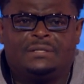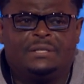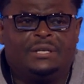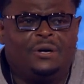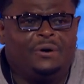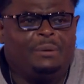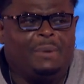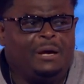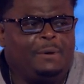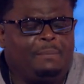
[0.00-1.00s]
You know, in
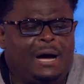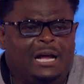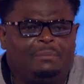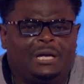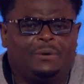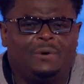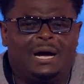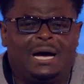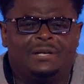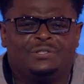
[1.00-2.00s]
my mind, I'm like, well,
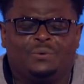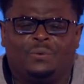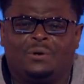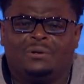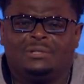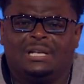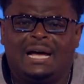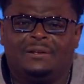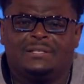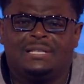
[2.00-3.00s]
how does the world
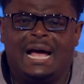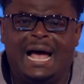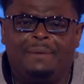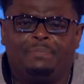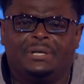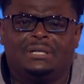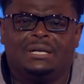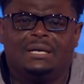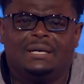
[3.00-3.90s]
allow this to happen?